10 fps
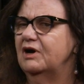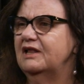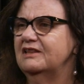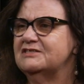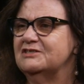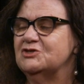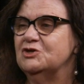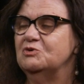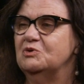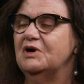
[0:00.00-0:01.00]
listen
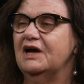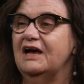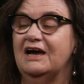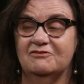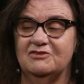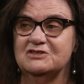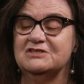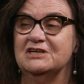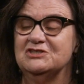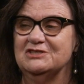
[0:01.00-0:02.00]
to our First
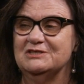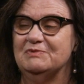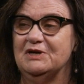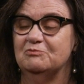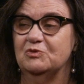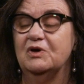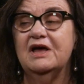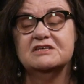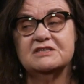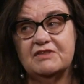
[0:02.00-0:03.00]
Nations people.
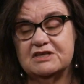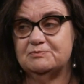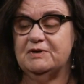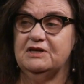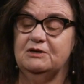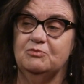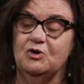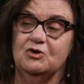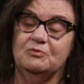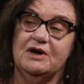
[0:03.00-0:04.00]
So that's been an
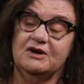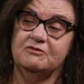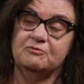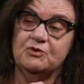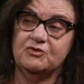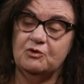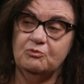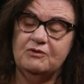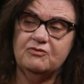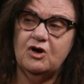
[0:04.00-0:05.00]
important part of it. But so
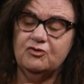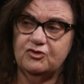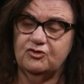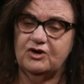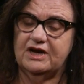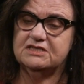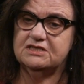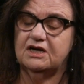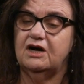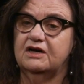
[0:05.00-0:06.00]
we've
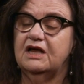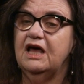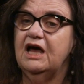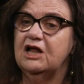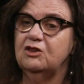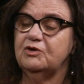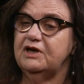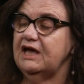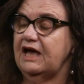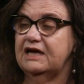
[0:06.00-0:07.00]
concentrated on
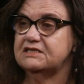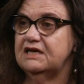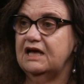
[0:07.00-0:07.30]
looking at